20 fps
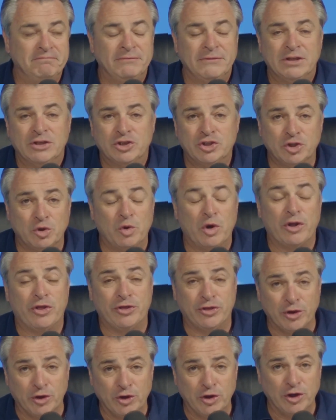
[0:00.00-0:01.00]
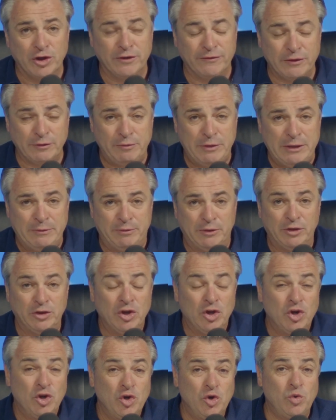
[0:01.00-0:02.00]
So 1/3 of the people
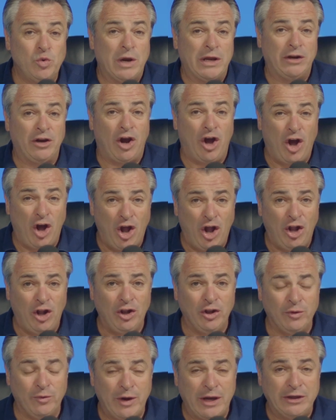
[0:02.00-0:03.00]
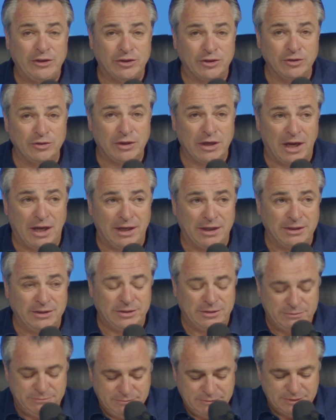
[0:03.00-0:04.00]
who went all the way through
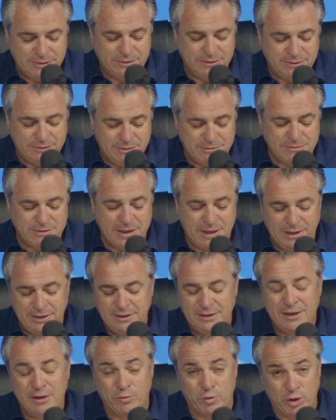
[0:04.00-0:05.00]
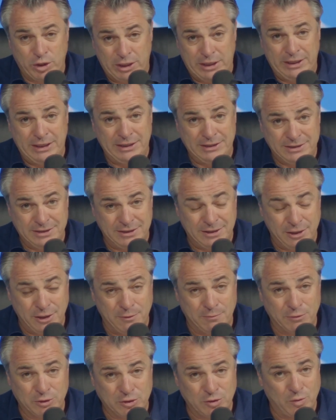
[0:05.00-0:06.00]
college, okay, and we're going to get into the
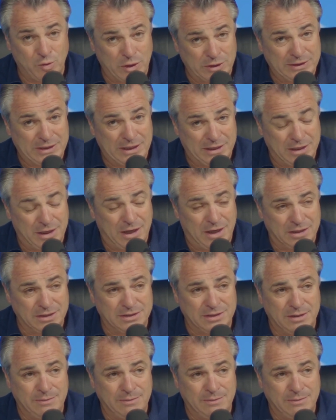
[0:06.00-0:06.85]
numbers of what that costs in